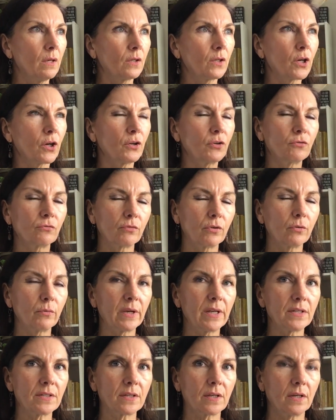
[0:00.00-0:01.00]

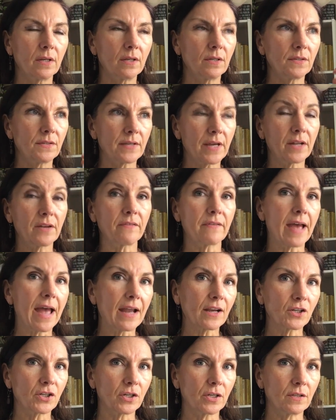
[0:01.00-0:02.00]
congruent set of
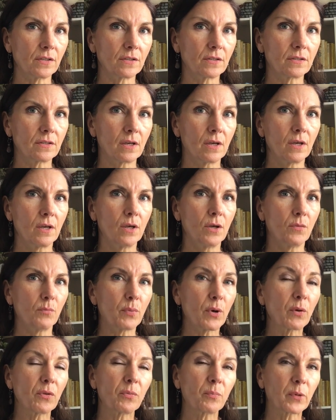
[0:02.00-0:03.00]
actions,
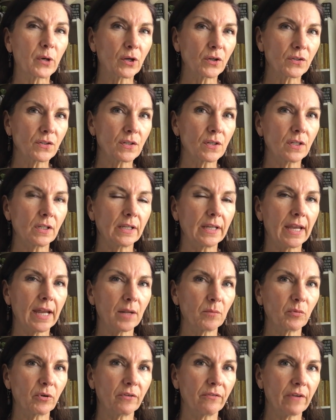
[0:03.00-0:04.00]
both personally
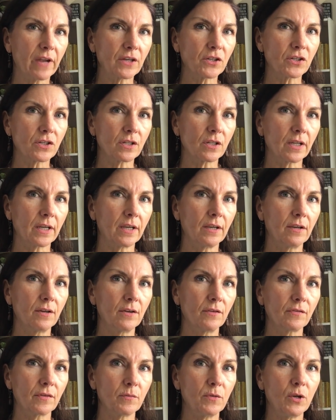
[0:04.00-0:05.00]
and professionally,
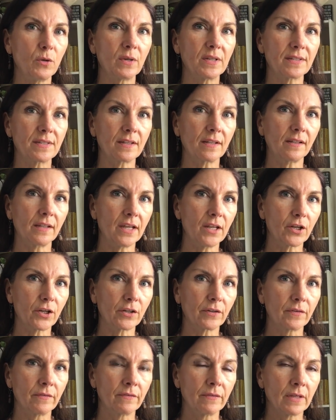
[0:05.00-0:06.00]
from you as the
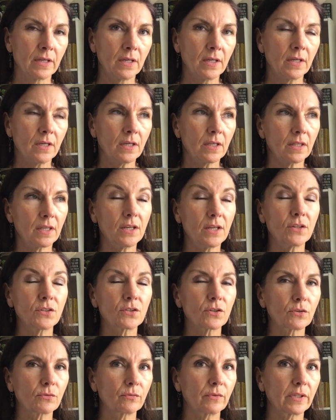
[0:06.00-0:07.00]
leader? These
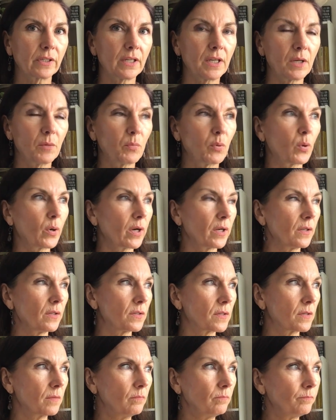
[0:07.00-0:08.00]
are really
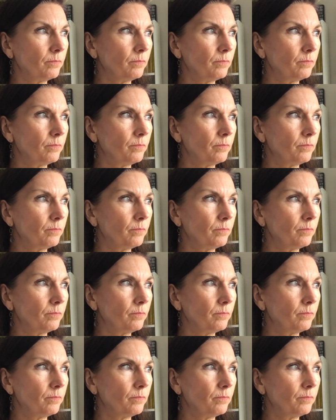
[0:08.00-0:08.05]
important.